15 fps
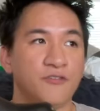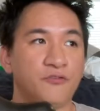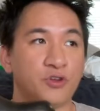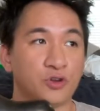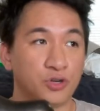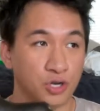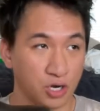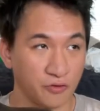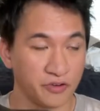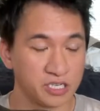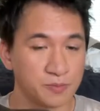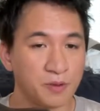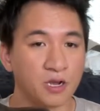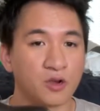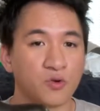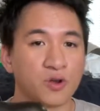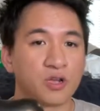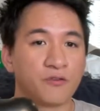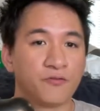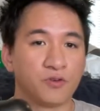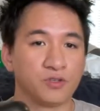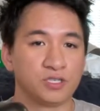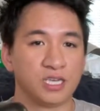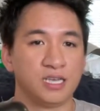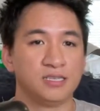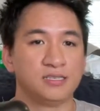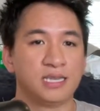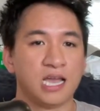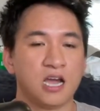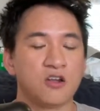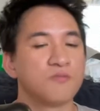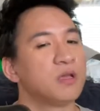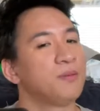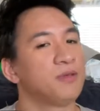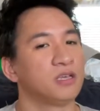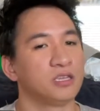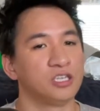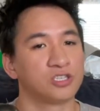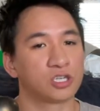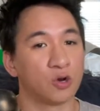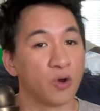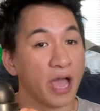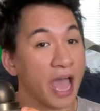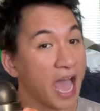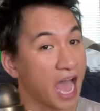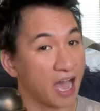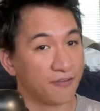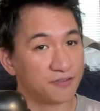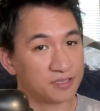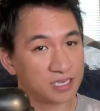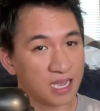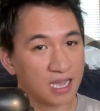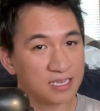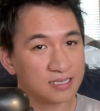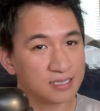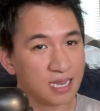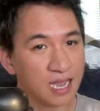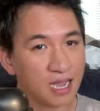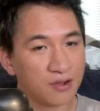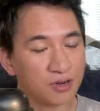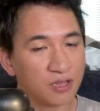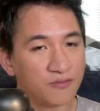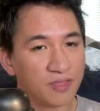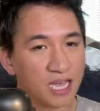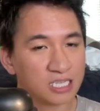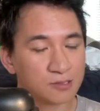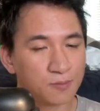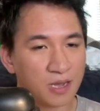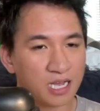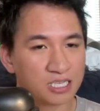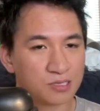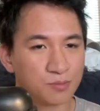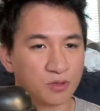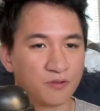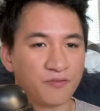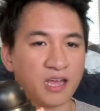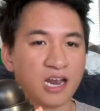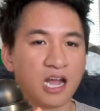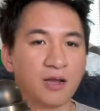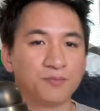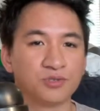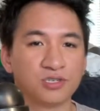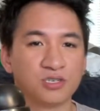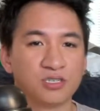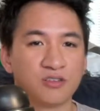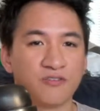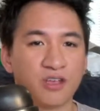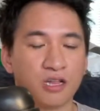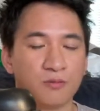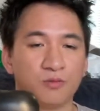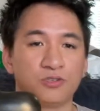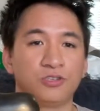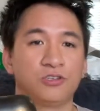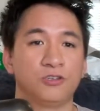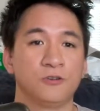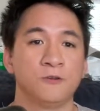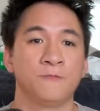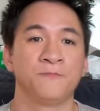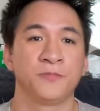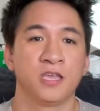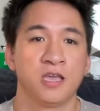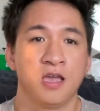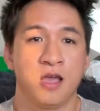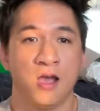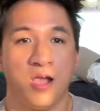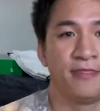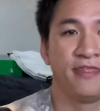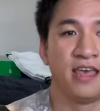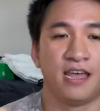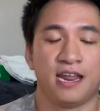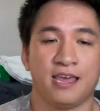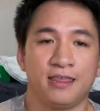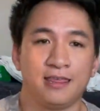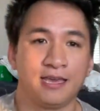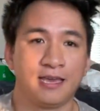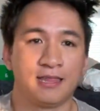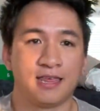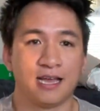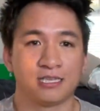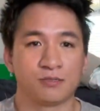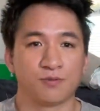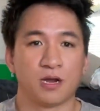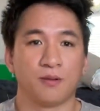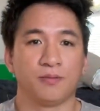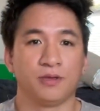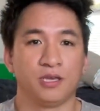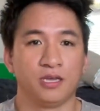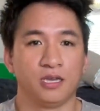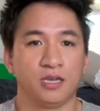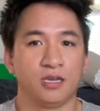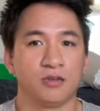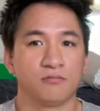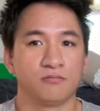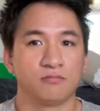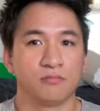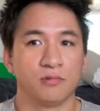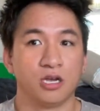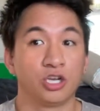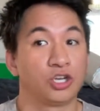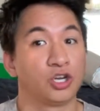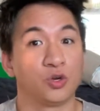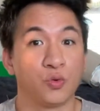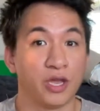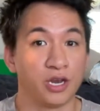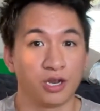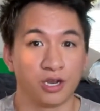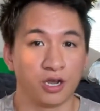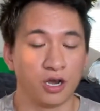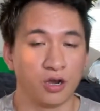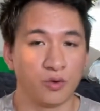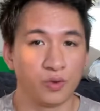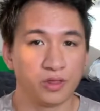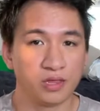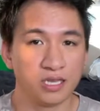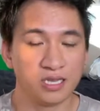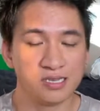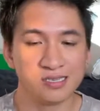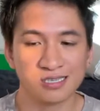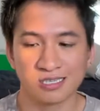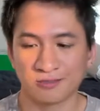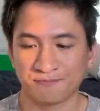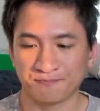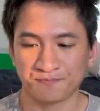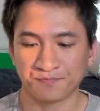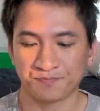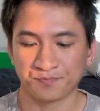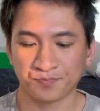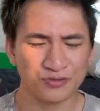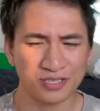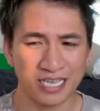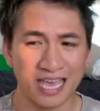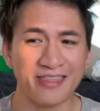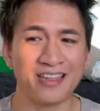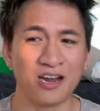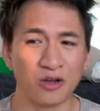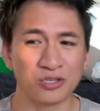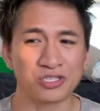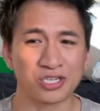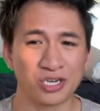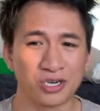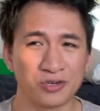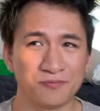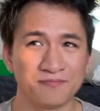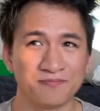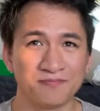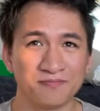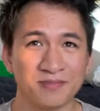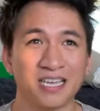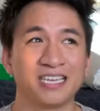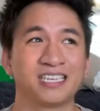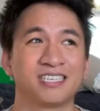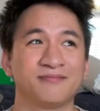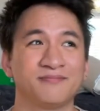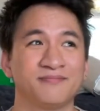you're nervous about going a full size down, maybe at least go a half size down if that's possible, if that option is available to you. Then I think that's probably a good way to go with these. Really, and then also, like,